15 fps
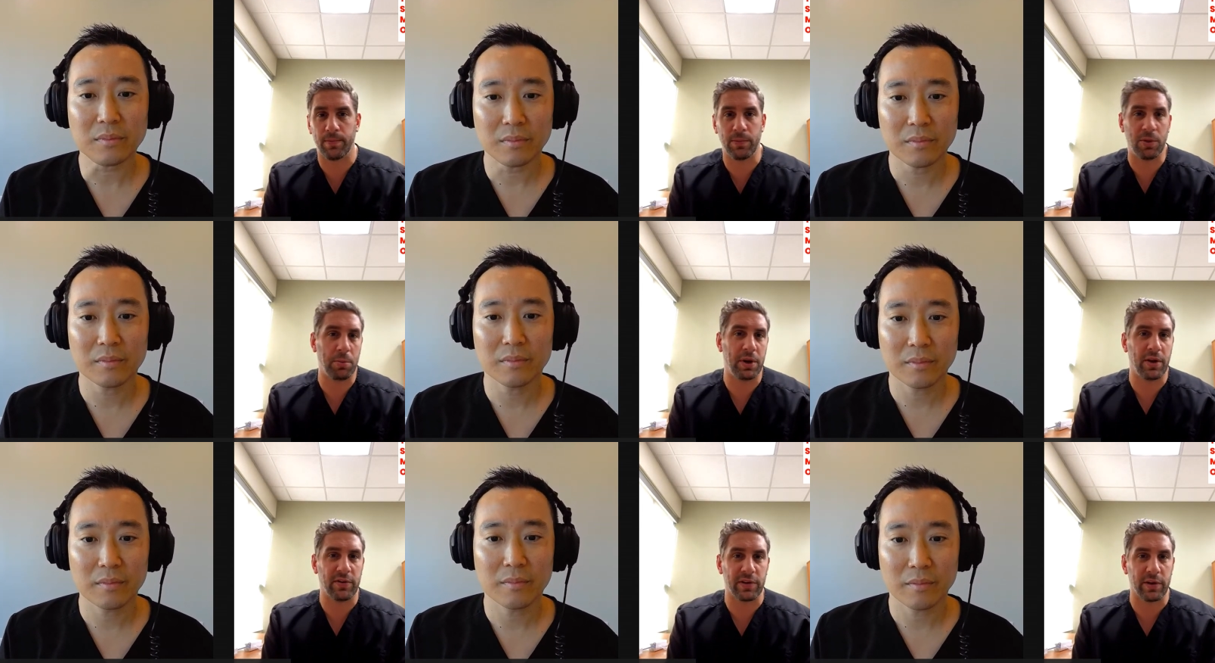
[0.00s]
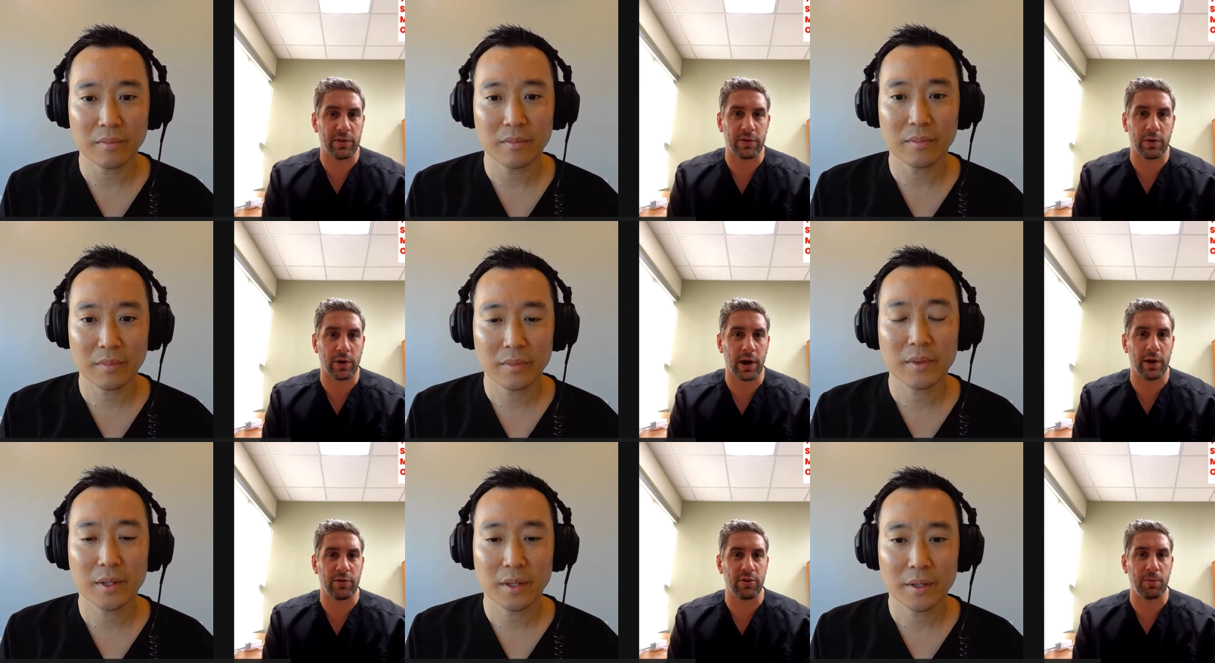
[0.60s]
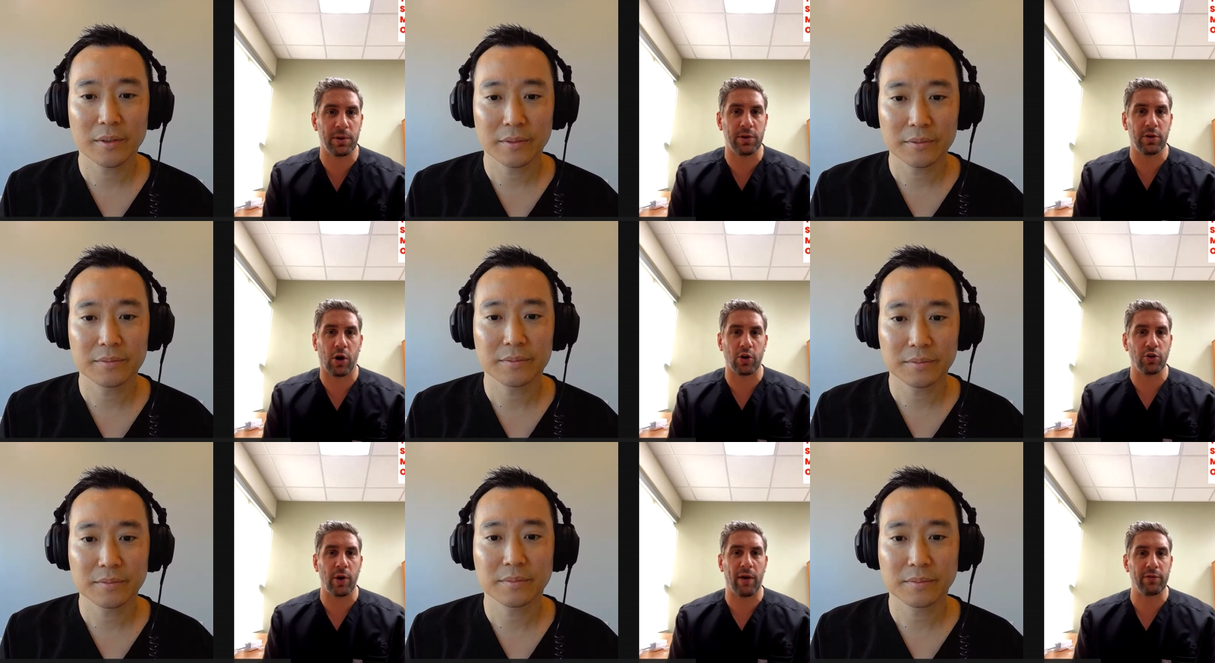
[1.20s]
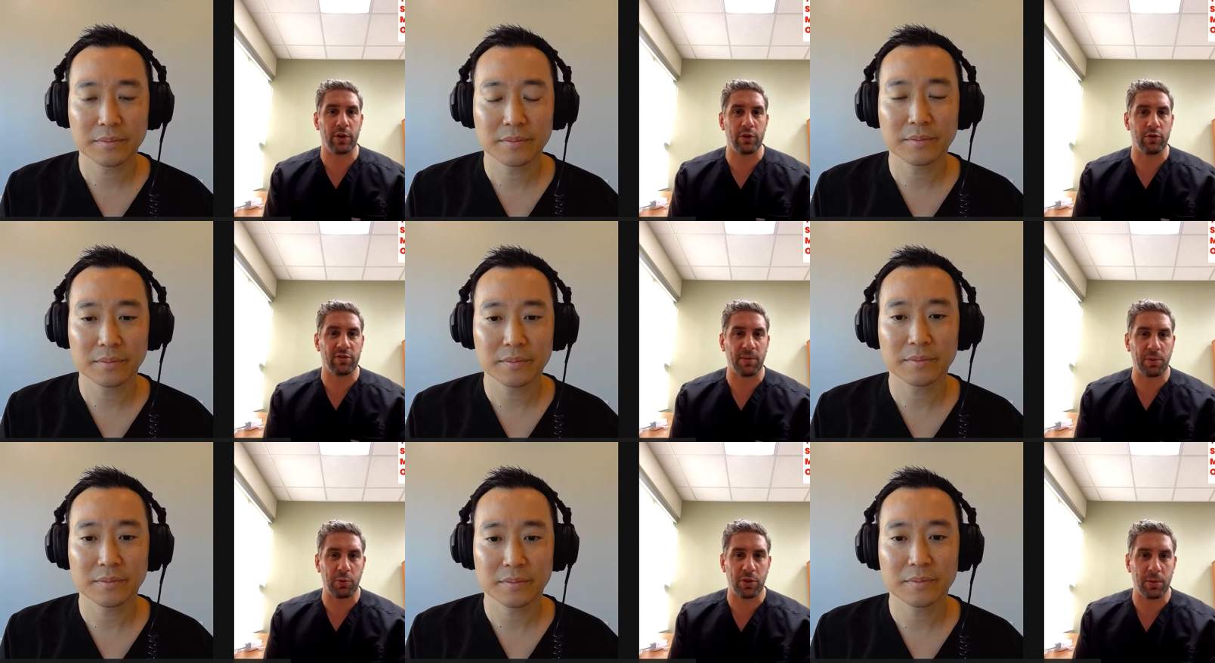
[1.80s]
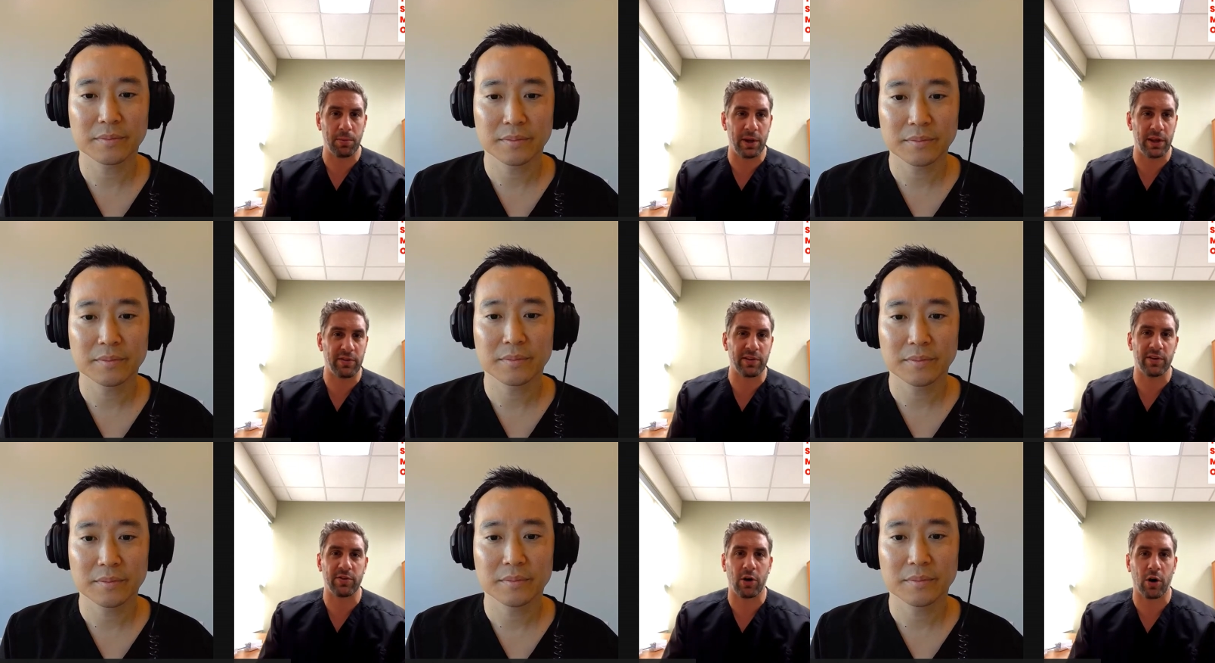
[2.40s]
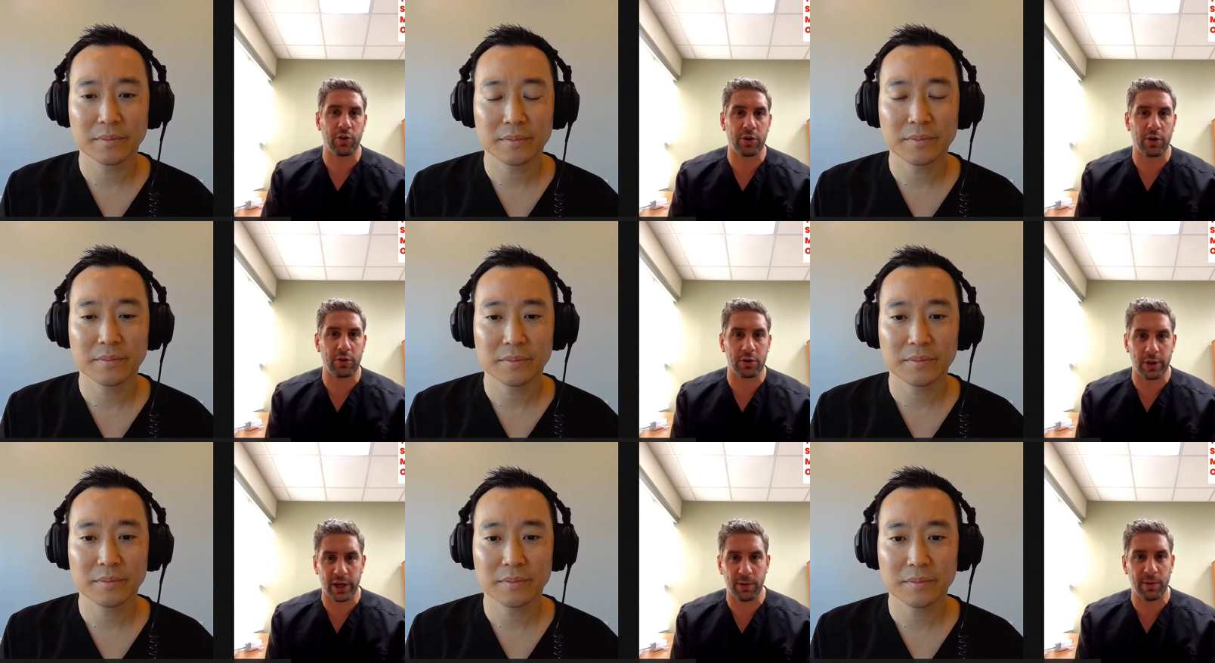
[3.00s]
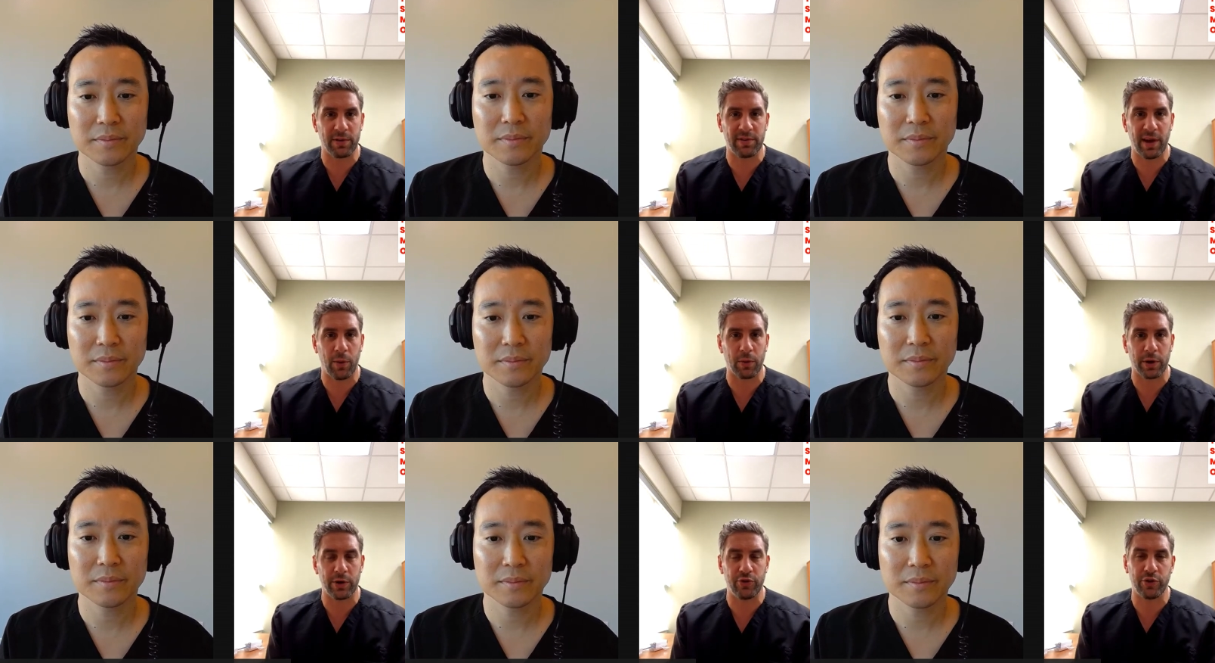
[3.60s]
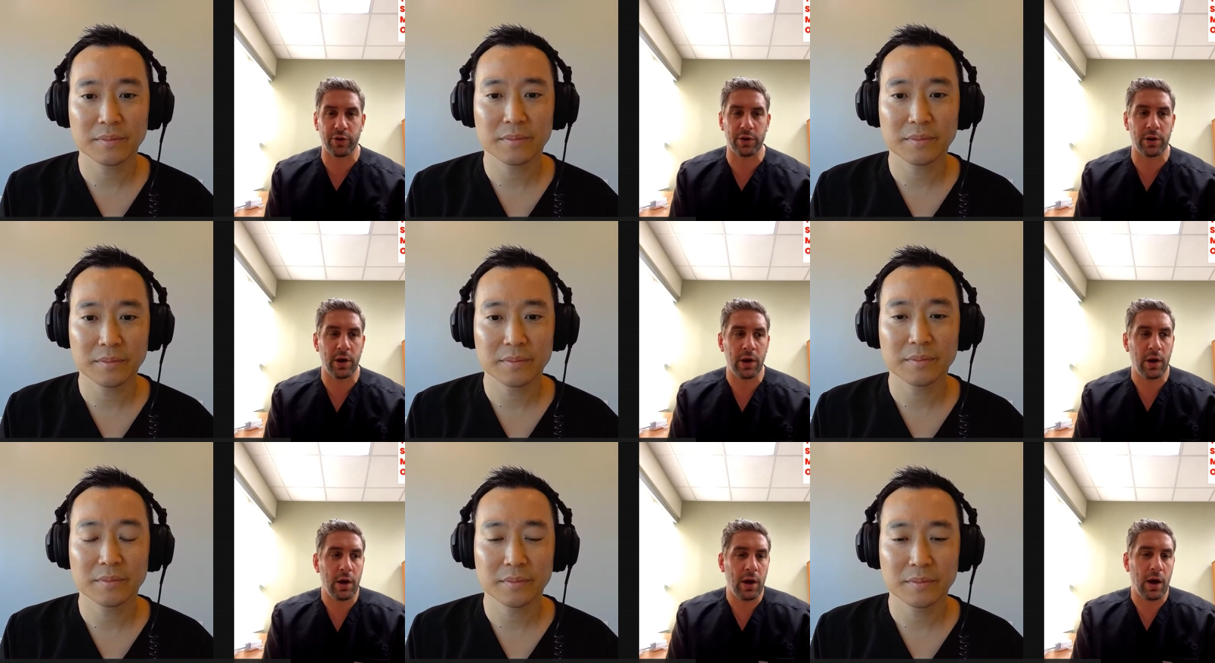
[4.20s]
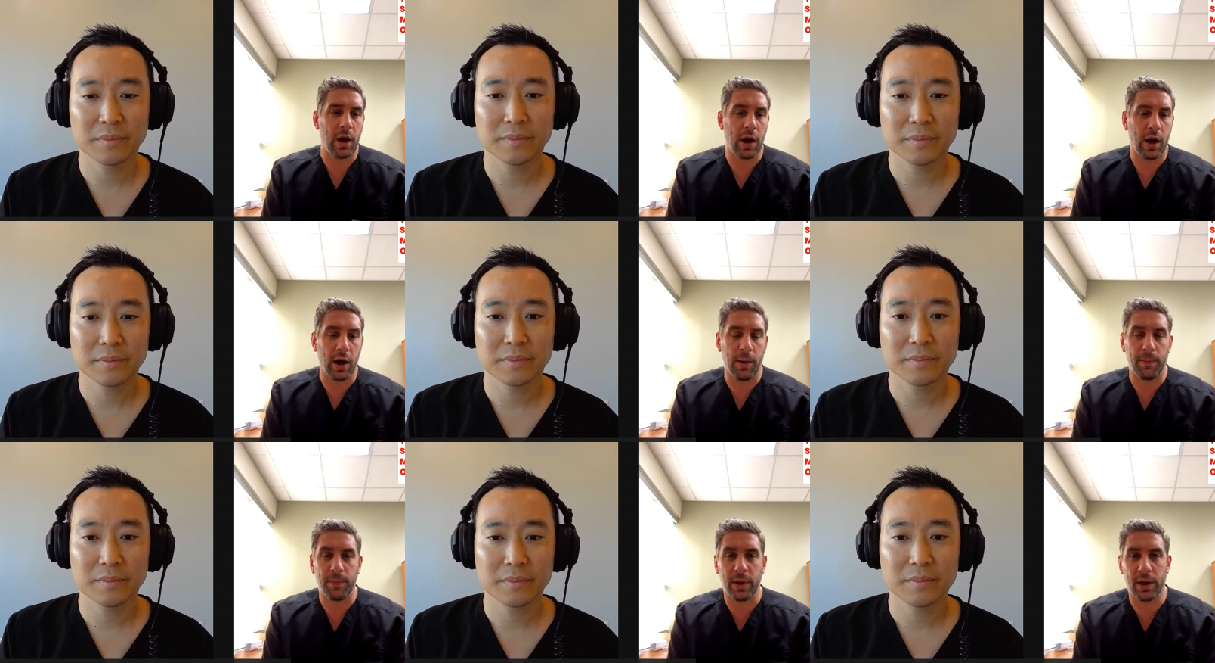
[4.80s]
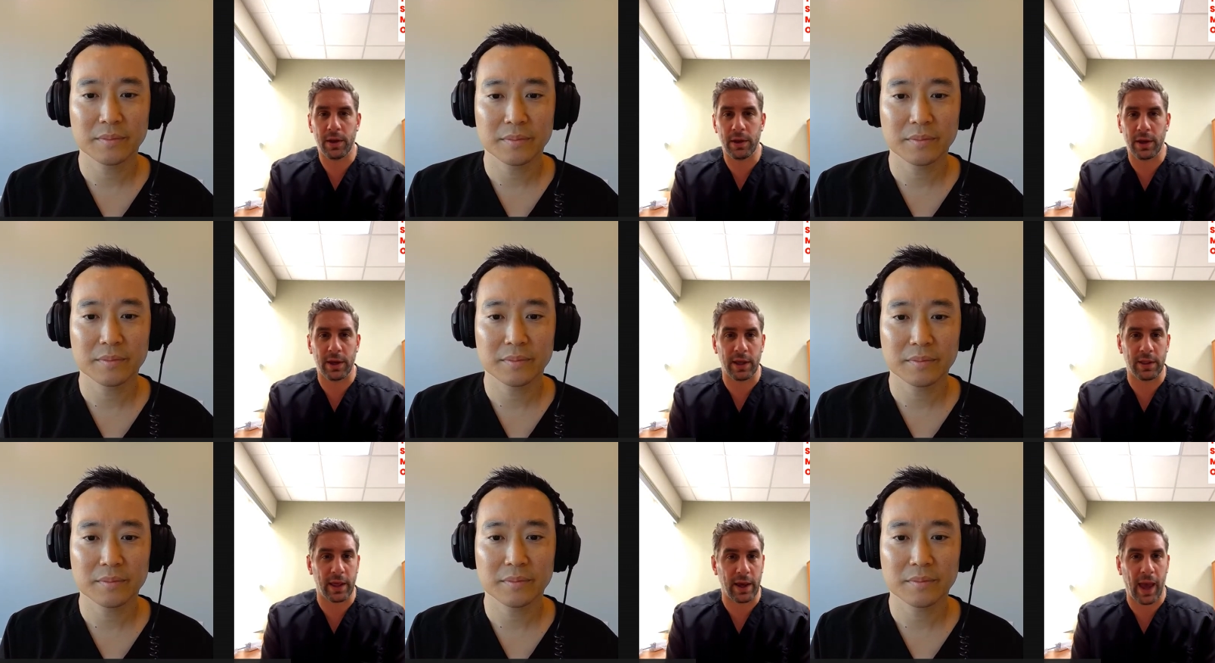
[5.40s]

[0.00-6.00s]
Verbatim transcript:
Speaker 1: the meniscus. Okay. So, I mean, are you having to do something with the meniscus? or Are there other ligaments that were injured? um, again, like